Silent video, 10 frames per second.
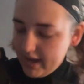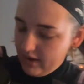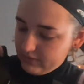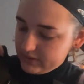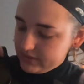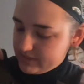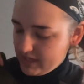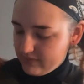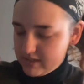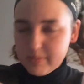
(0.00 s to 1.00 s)
I have a little
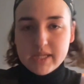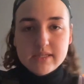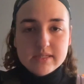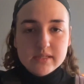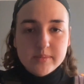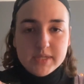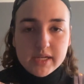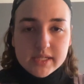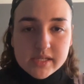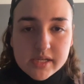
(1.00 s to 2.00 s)
safety pins clipped
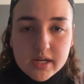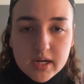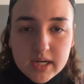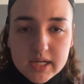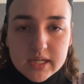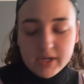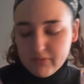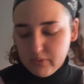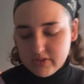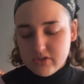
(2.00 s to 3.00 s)
onto here, but
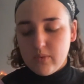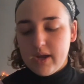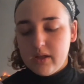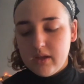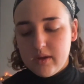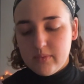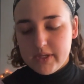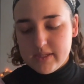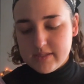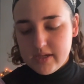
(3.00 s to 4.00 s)
every once in a while, one
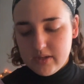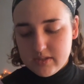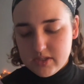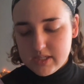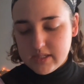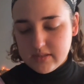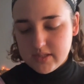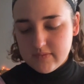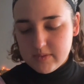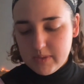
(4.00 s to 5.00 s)
of the skaters just needs a
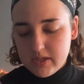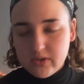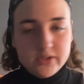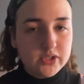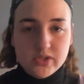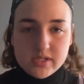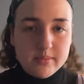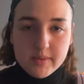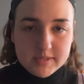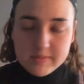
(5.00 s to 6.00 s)
safety pin, or they'll just
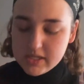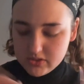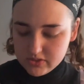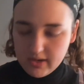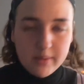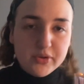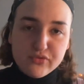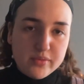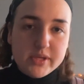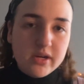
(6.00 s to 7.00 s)
come up to me and just grab one
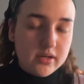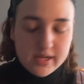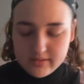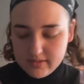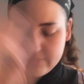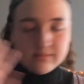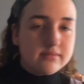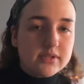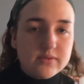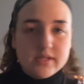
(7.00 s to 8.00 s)
from here and then
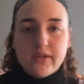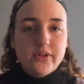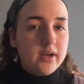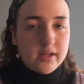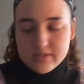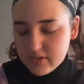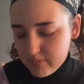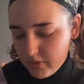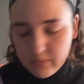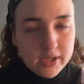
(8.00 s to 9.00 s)
use it on their
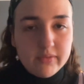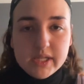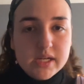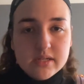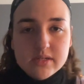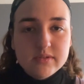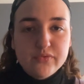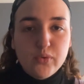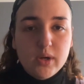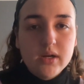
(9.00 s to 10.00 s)
costume or whatever they need to use
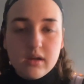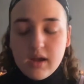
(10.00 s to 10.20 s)
it for.